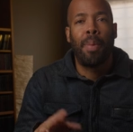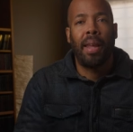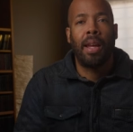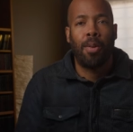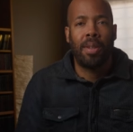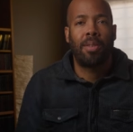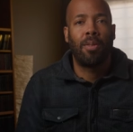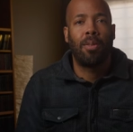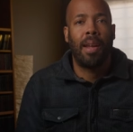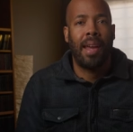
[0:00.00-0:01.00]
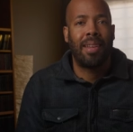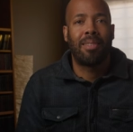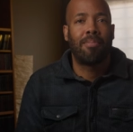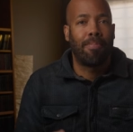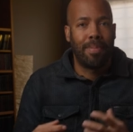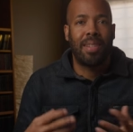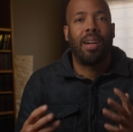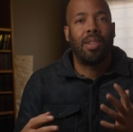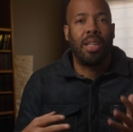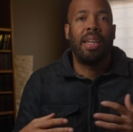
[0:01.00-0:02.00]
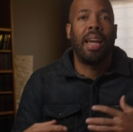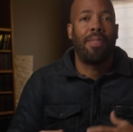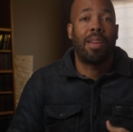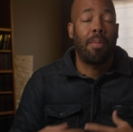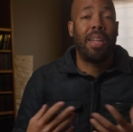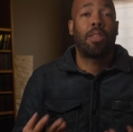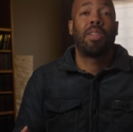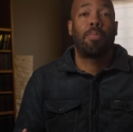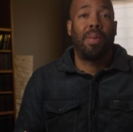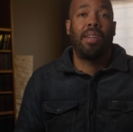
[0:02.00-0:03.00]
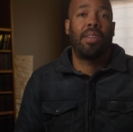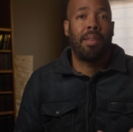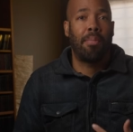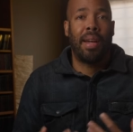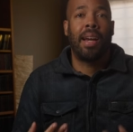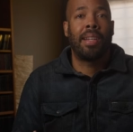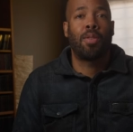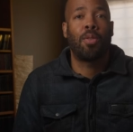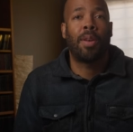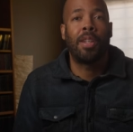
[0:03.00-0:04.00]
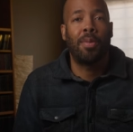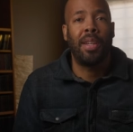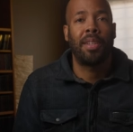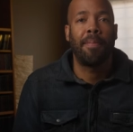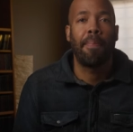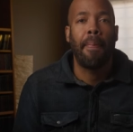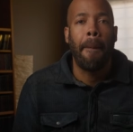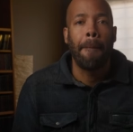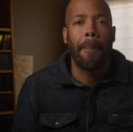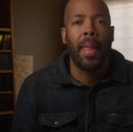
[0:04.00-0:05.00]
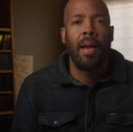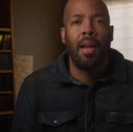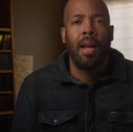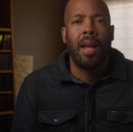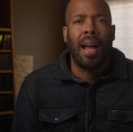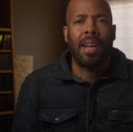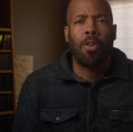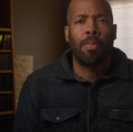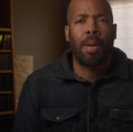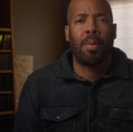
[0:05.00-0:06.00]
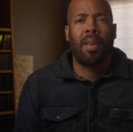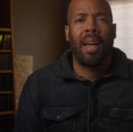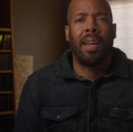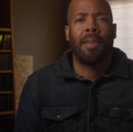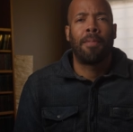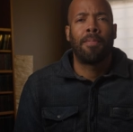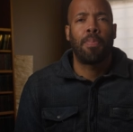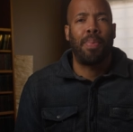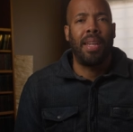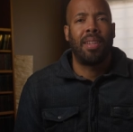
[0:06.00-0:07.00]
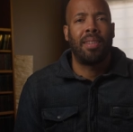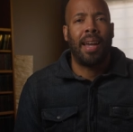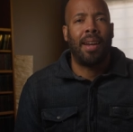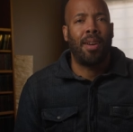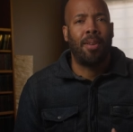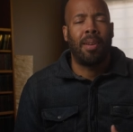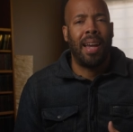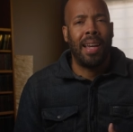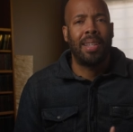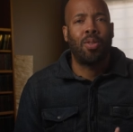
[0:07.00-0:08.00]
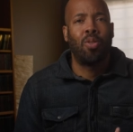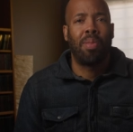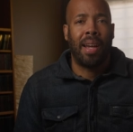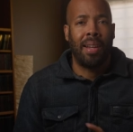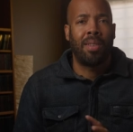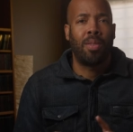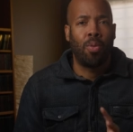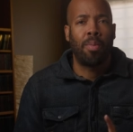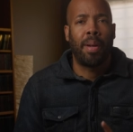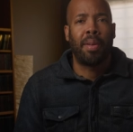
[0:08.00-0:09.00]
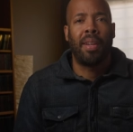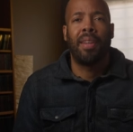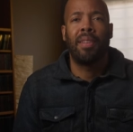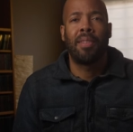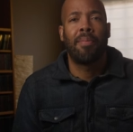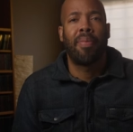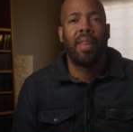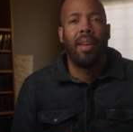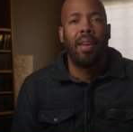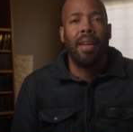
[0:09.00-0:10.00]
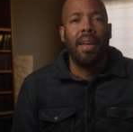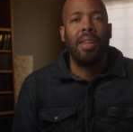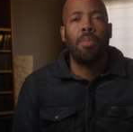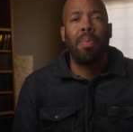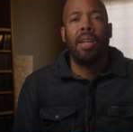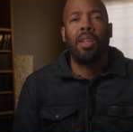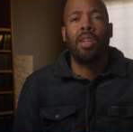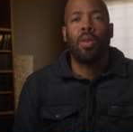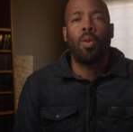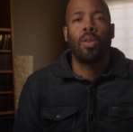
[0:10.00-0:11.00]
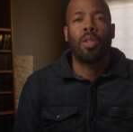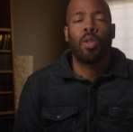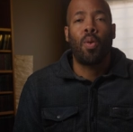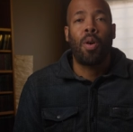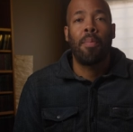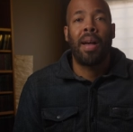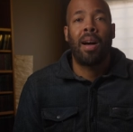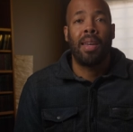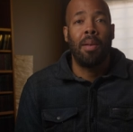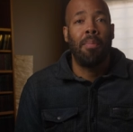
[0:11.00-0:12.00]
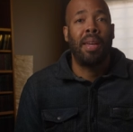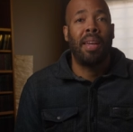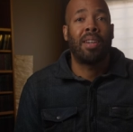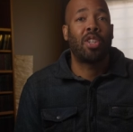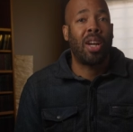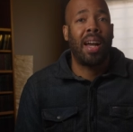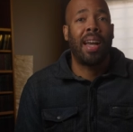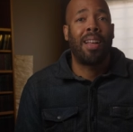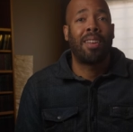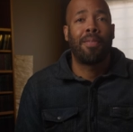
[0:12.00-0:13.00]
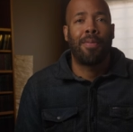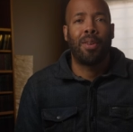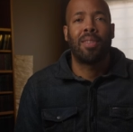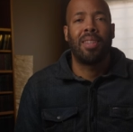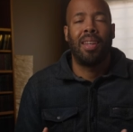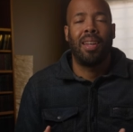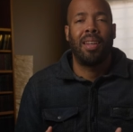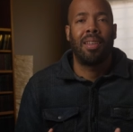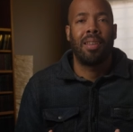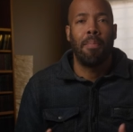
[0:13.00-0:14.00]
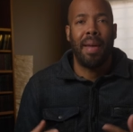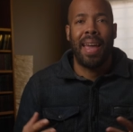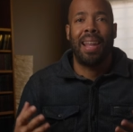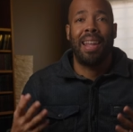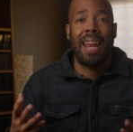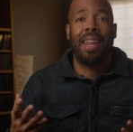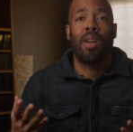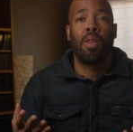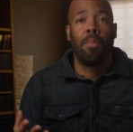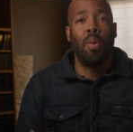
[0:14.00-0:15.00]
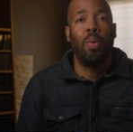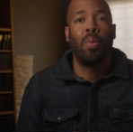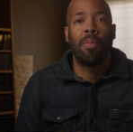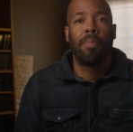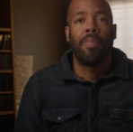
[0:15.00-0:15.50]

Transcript: Billy Crystal, and as such, he gave the commencement speech at my high school graduation. I don't remember a lot of speeches I heard in high school, but I do remember his. In the speech, he told a story about him being a child and first seeing a man landing on the moon.